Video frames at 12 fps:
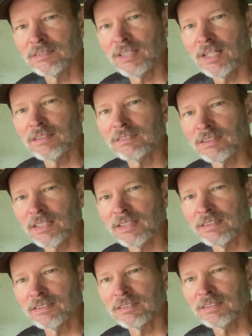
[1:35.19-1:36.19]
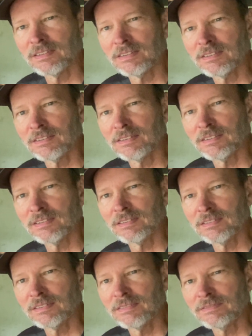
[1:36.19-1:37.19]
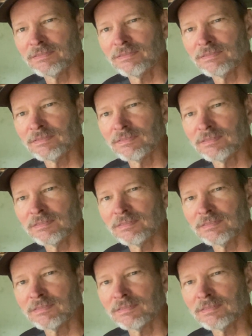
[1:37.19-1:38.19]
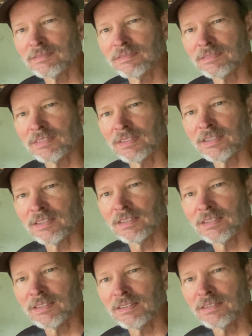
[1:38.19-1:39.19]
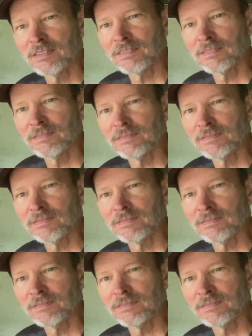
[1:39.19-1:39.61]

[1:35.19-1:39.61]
Oh, all right. We've seen them before. And...